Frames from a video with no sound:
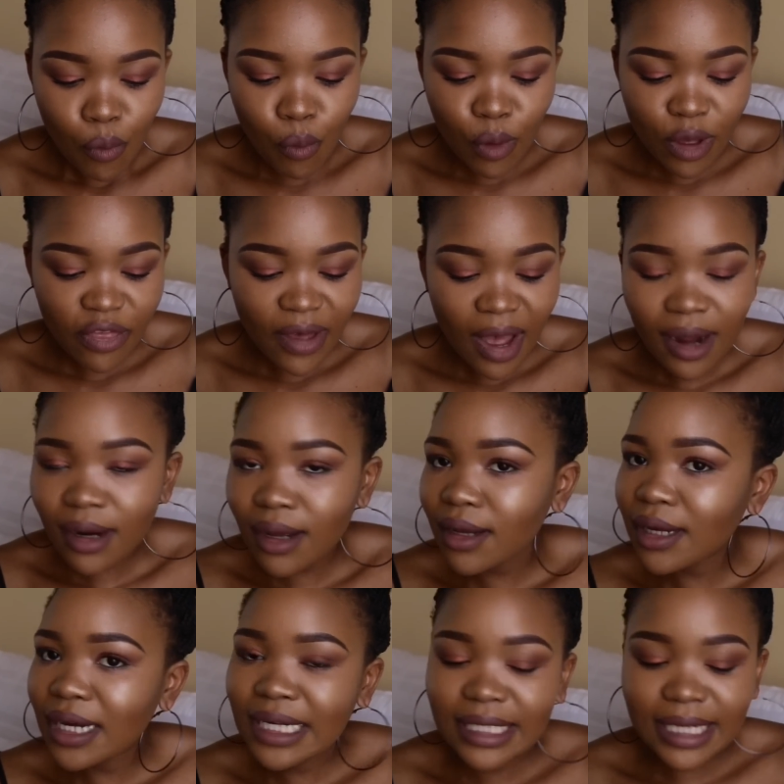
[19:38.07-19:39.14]
Without
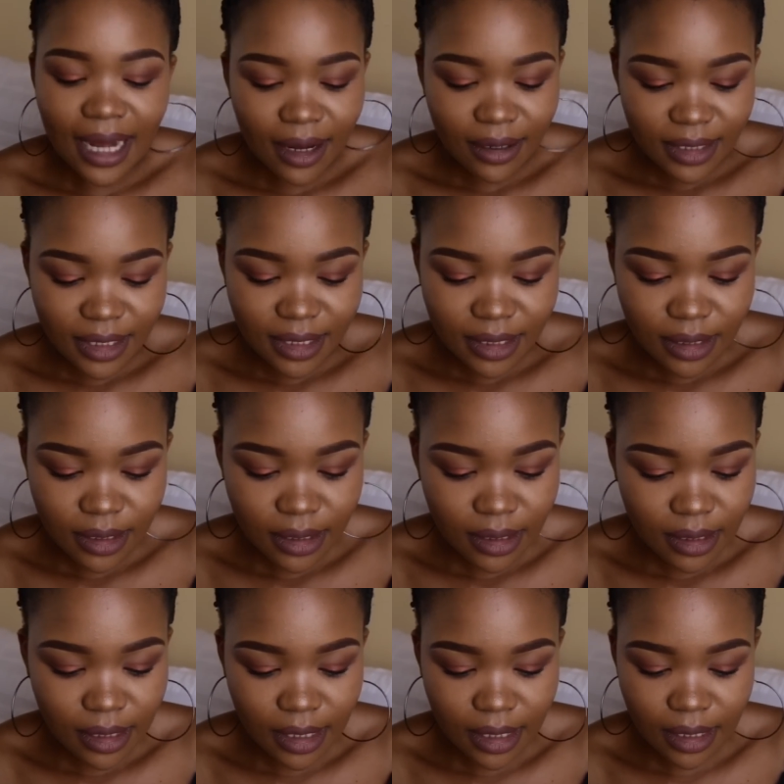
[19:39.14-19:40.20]
a doubt,
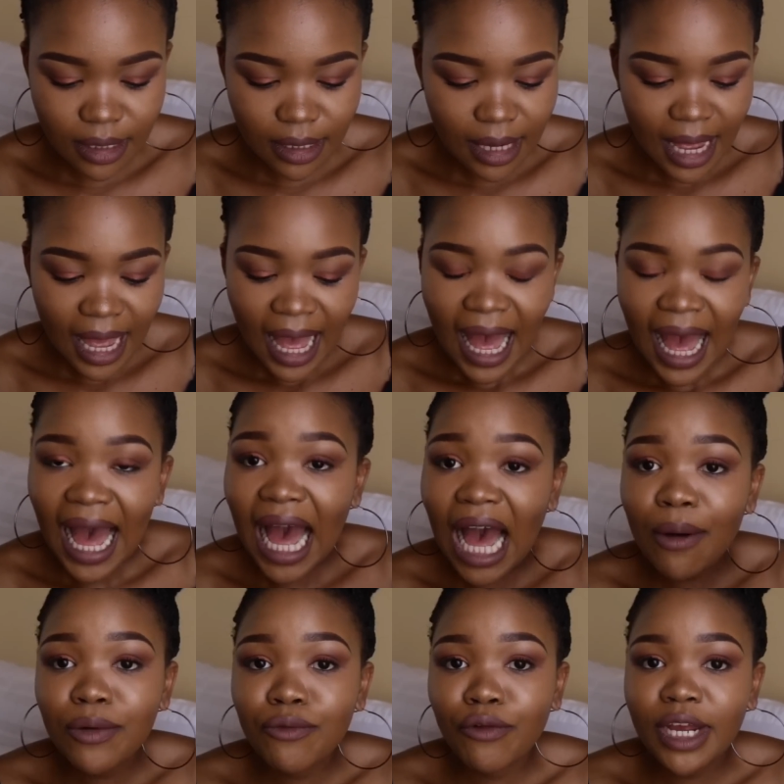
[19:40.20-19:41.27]

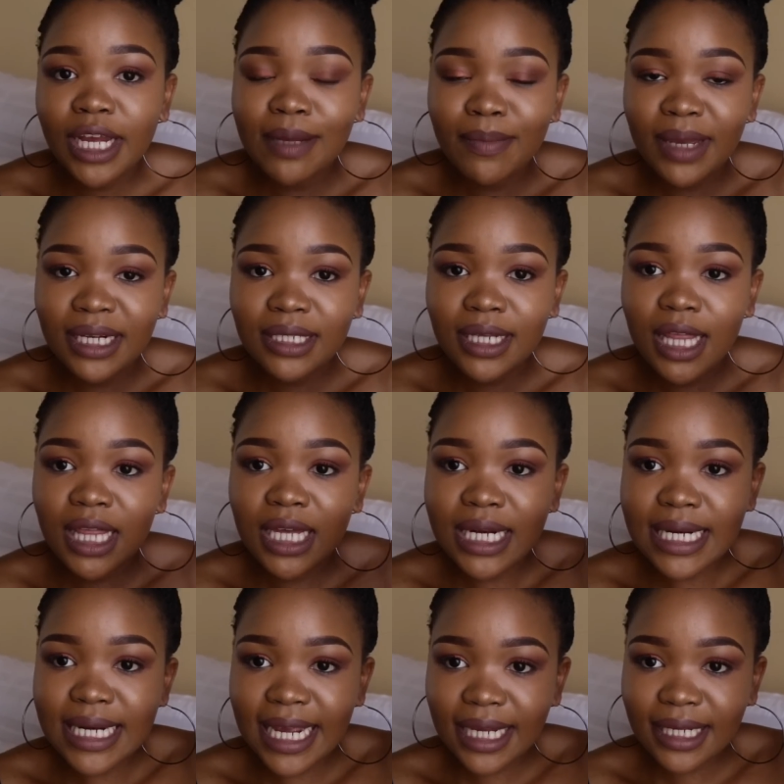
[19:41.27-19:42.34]
I would recommend the
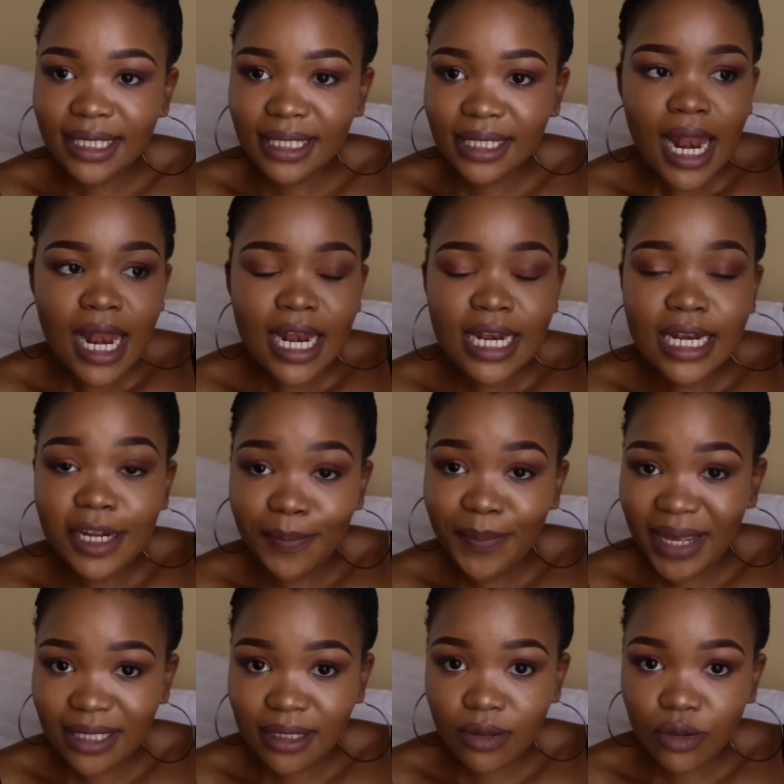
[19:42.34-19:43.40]
NYX lip
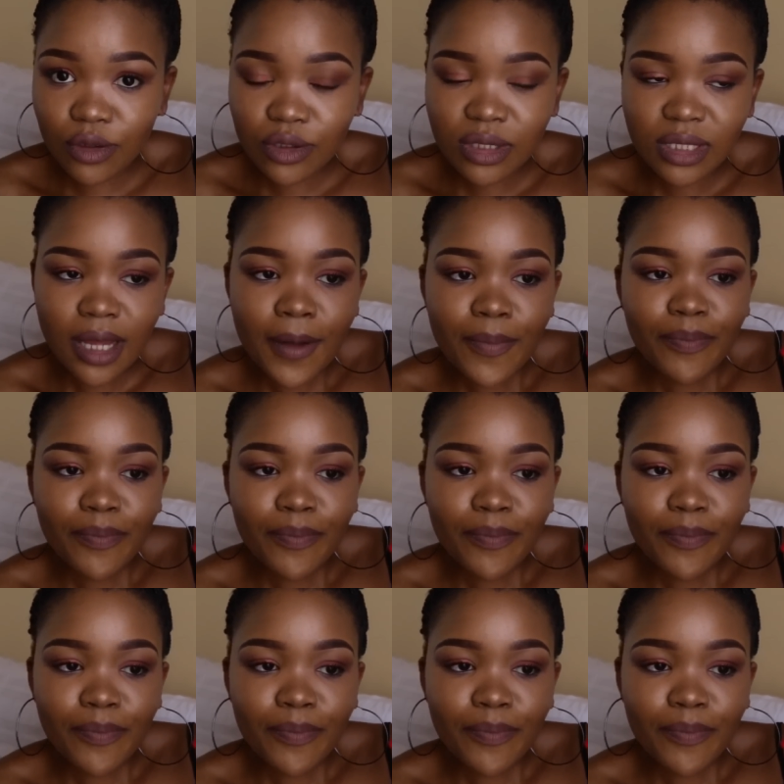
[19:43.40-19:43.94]
pencils.